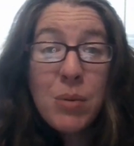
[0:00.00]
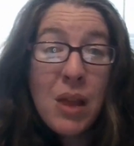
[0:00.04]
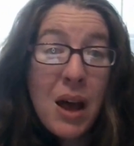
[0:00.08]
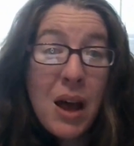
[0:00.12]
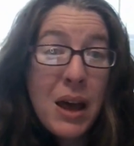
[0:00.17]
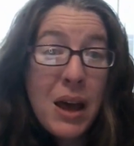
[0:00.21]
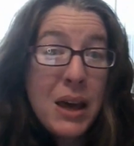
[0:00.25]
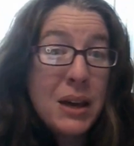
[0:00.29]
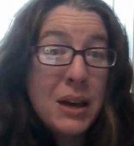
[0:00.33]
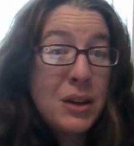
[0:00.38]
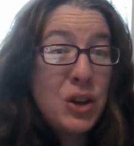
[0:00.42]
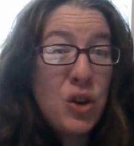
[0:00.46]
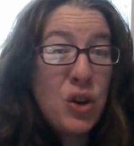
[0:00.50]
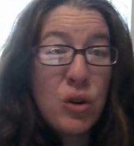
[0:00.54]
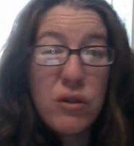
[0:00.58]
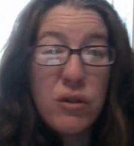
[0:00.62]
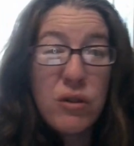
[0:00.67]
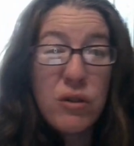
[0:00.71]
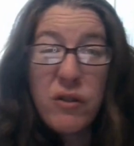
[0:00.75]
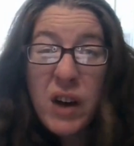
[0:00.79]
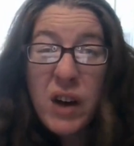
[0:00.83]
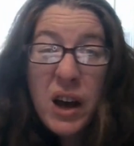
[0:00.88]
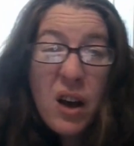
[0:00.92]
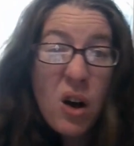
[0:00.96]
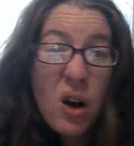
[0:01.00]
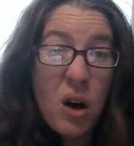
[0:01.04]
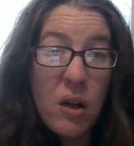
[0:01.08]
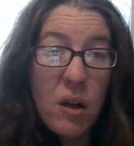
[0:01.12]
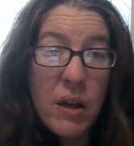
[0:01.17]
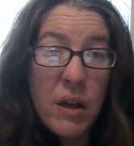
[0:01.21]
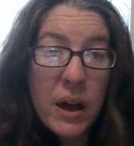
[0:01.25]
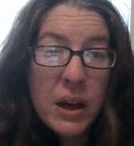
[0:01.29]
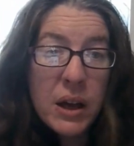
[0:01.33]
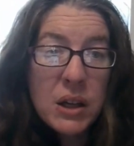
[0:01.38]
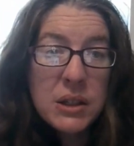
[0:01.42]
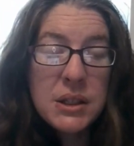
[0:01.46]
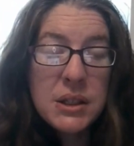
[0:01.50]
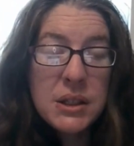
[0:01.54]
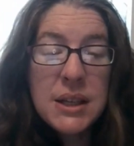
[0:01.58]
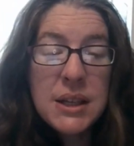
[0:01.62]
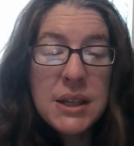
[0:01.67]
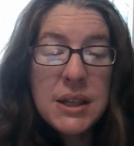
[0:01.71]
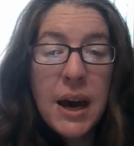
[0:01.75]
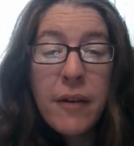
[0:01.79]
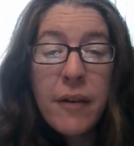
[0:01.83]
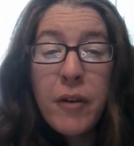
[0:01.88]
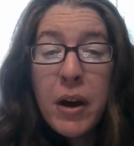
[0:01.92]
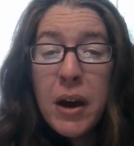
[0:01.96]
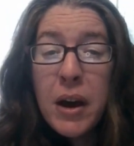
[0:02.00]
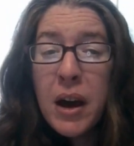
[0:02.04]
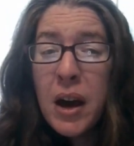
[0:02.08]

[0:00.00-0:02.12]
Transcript: like, notify, all that good stuff.